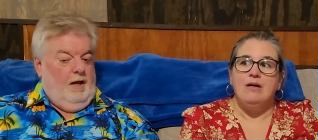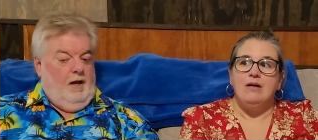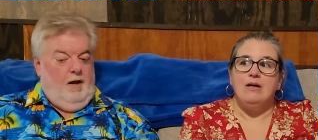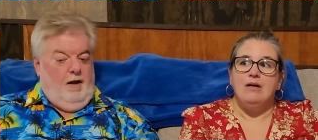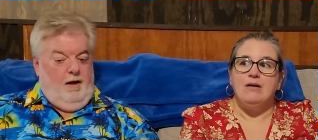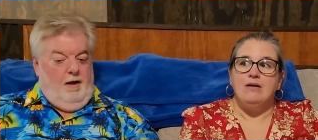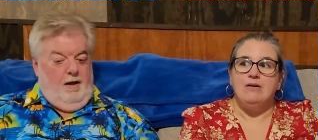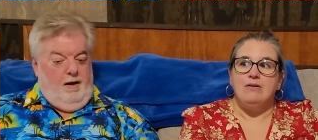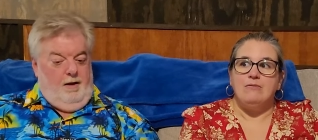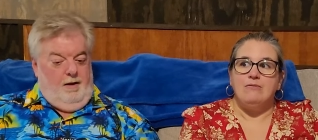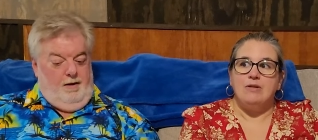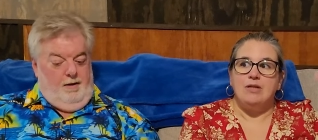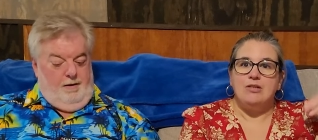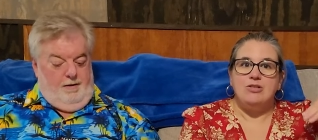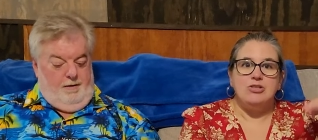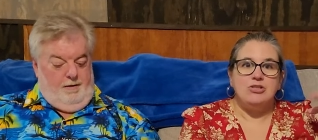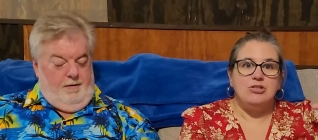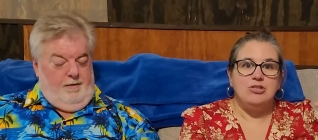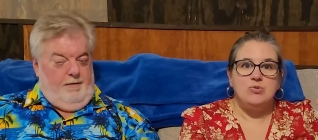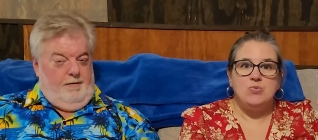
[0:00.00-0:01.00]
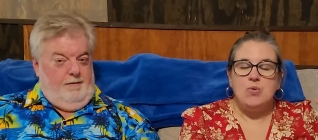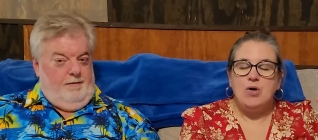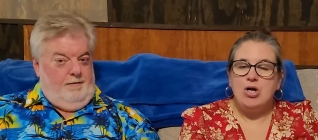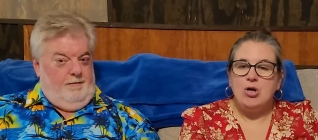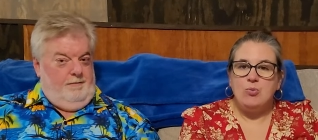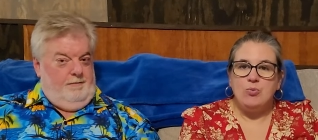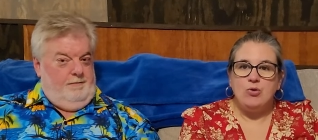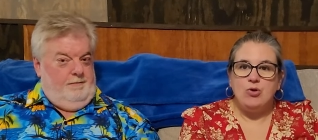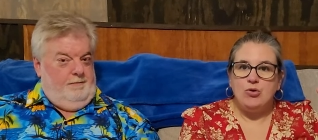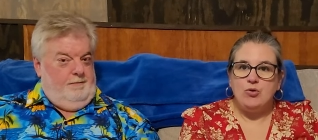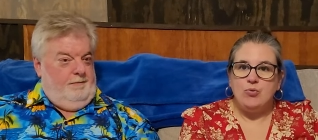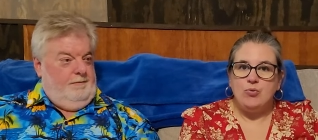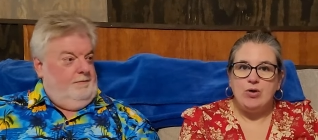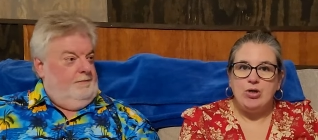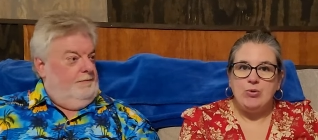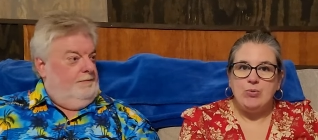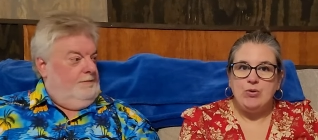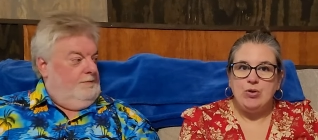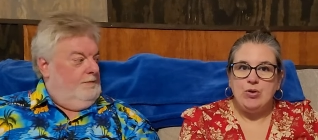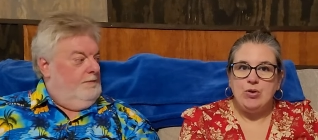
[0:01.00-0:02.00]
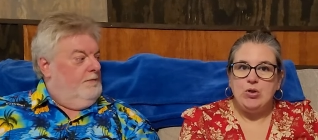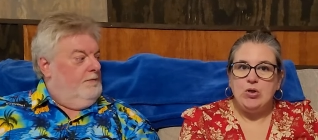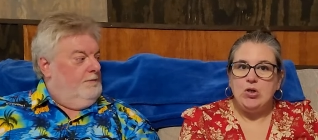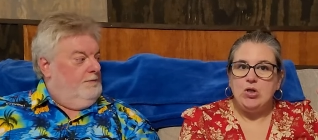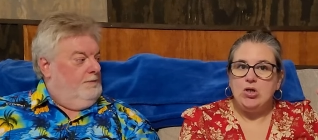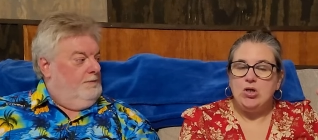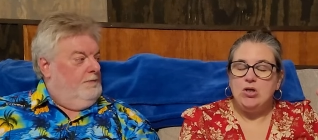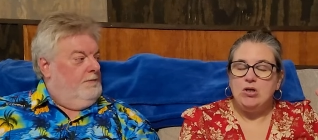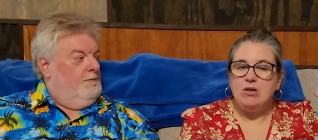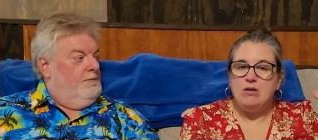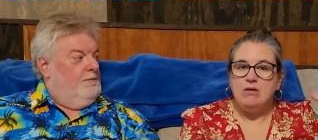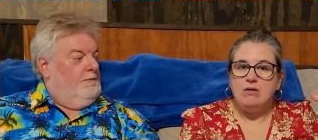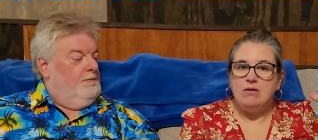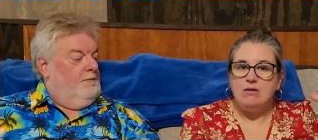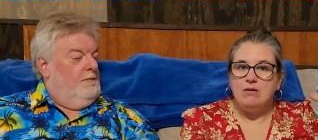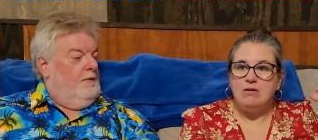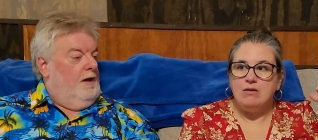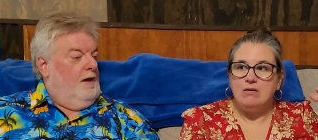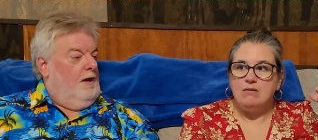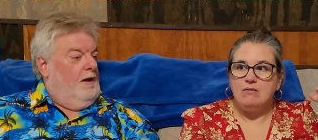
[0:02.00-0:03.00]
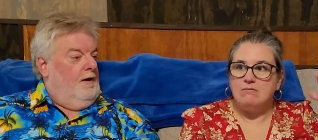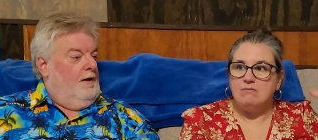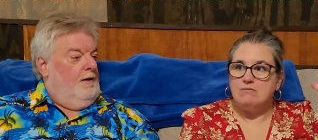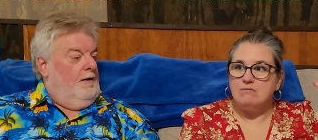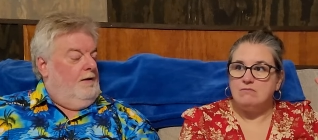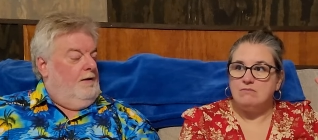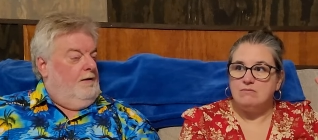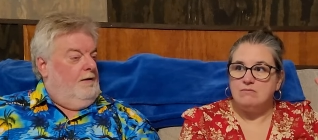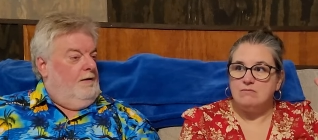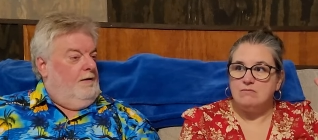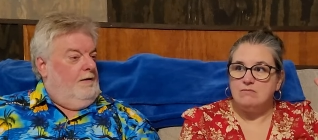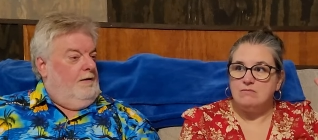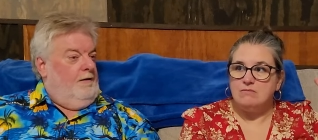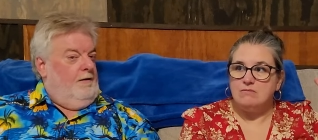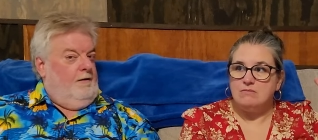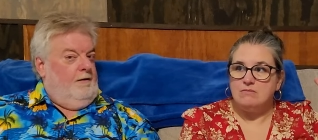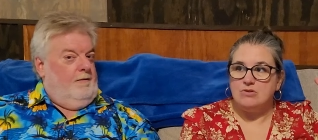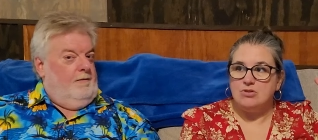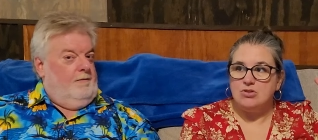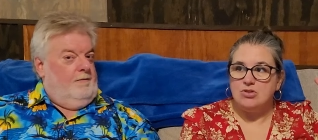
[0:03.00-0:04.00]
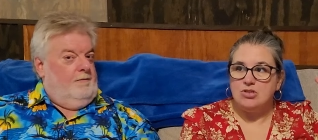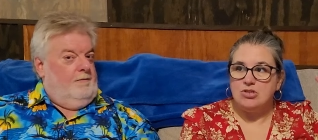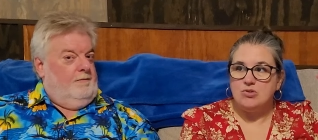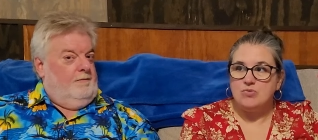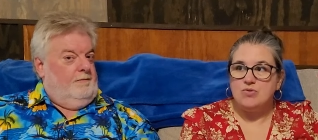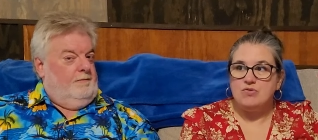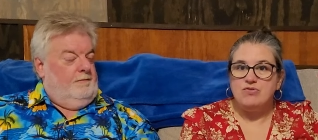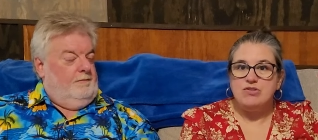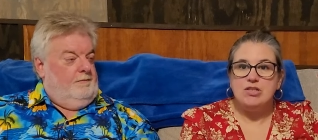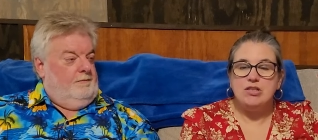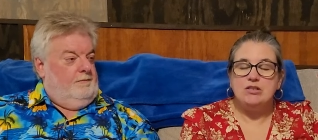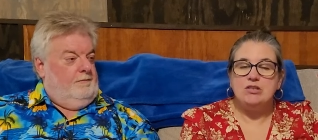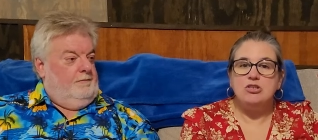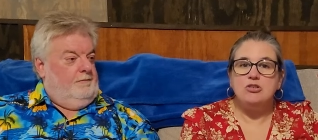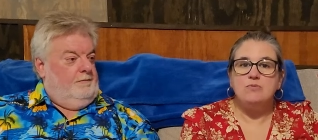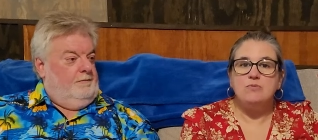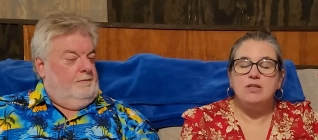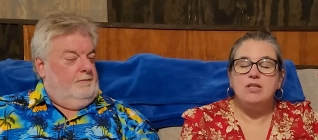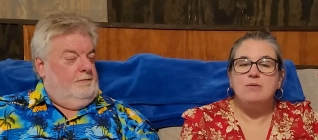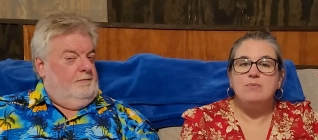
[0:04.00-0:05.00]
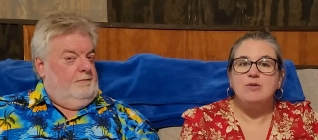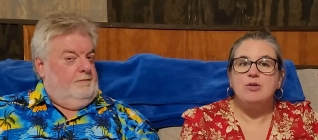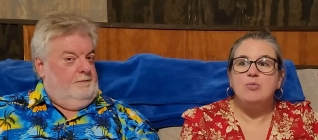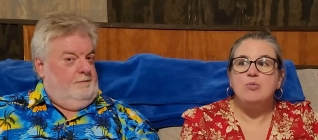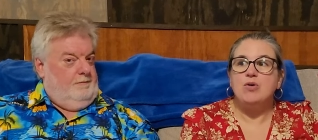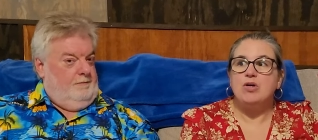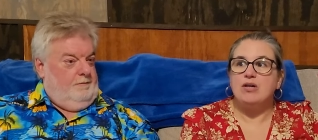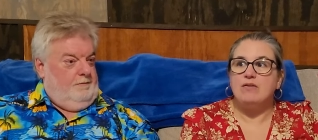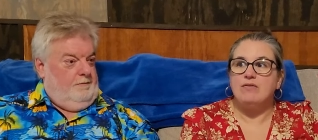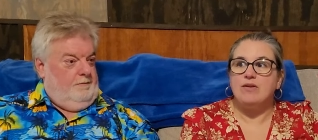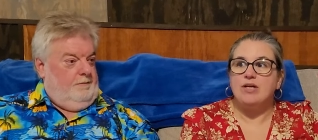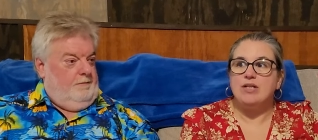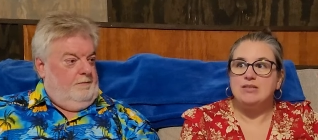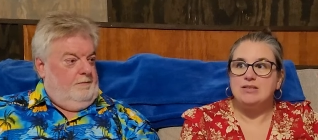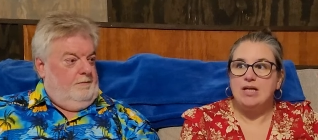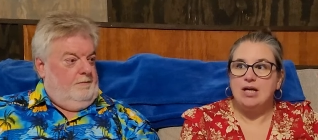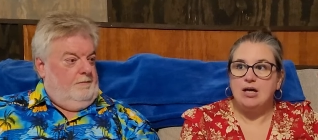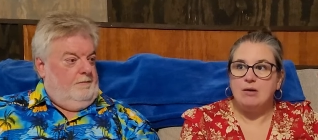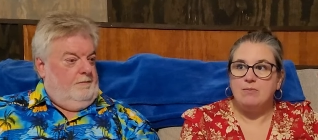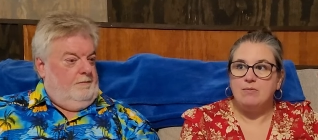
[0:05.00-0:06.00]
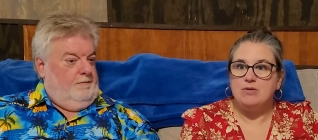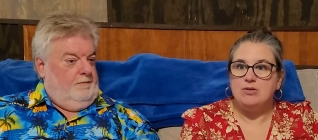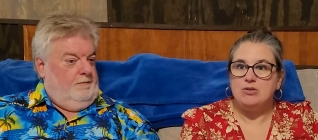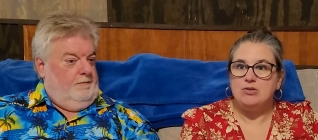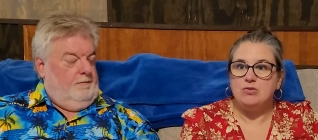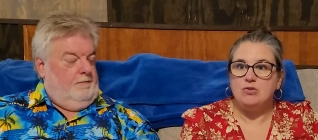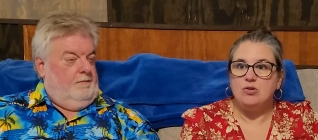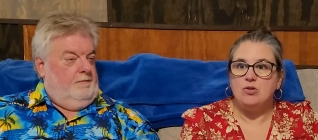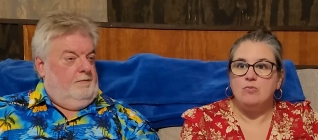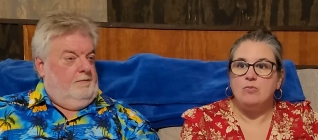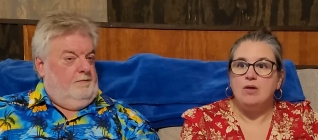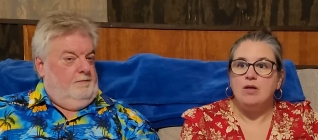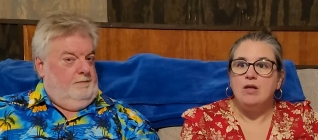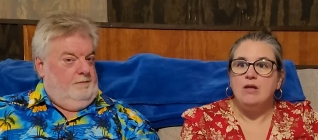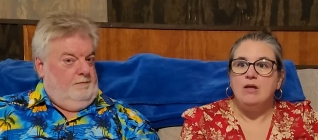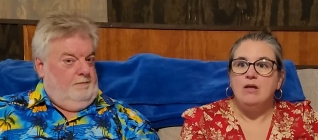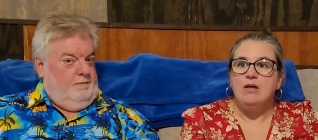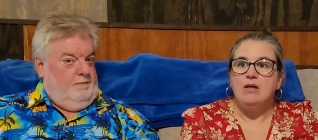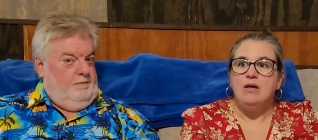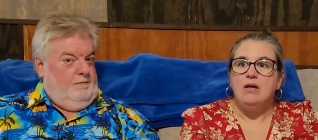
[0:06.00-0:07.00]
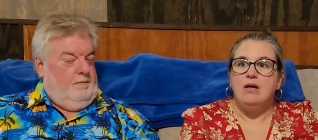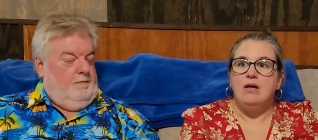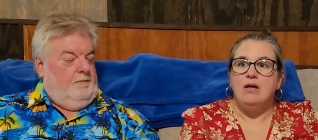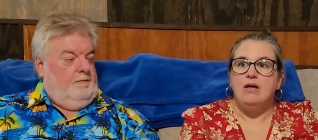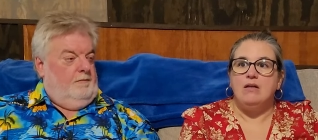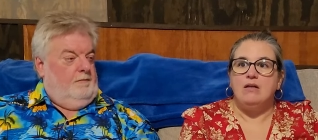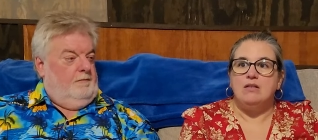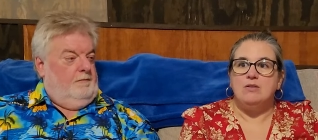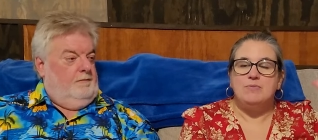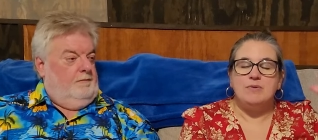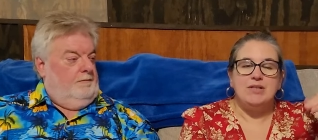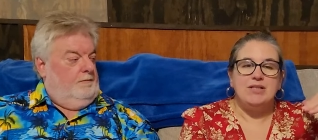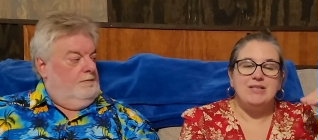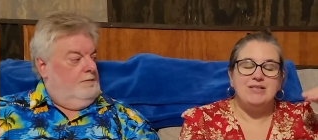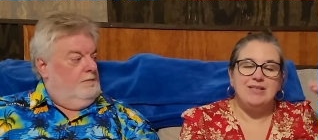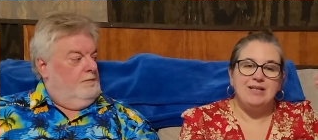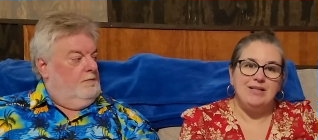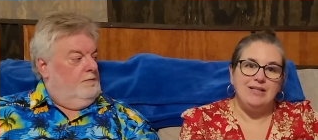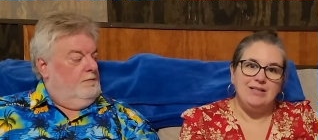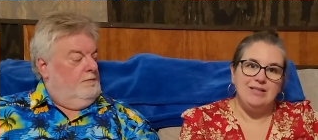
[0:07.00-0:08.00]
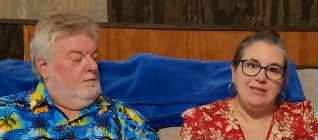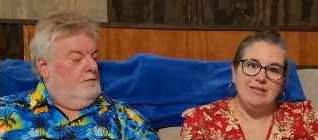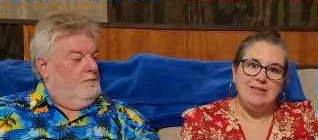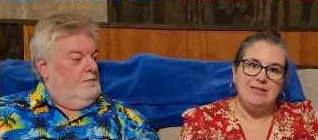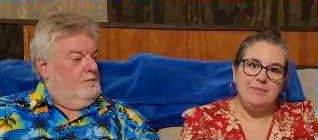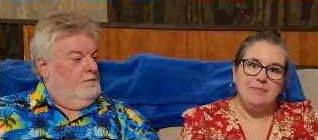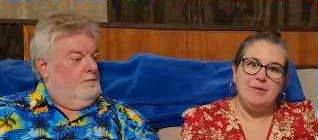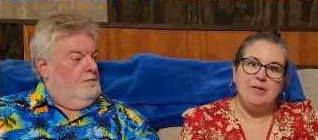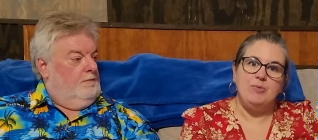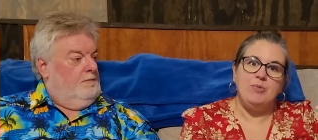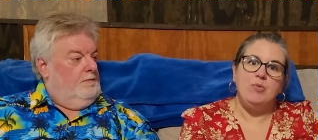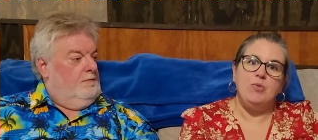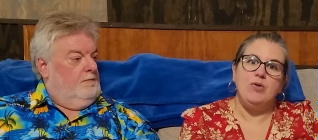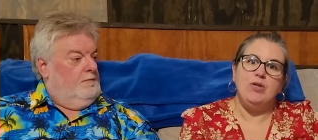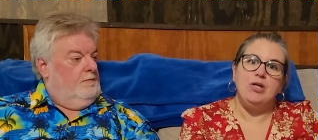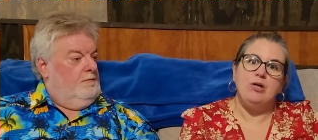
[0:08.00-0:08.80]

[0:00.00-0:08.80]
Speaker 1: And that's just why we're the way we are. Um, it's just we've seen too many people have things happen to them, and it's because they listen to people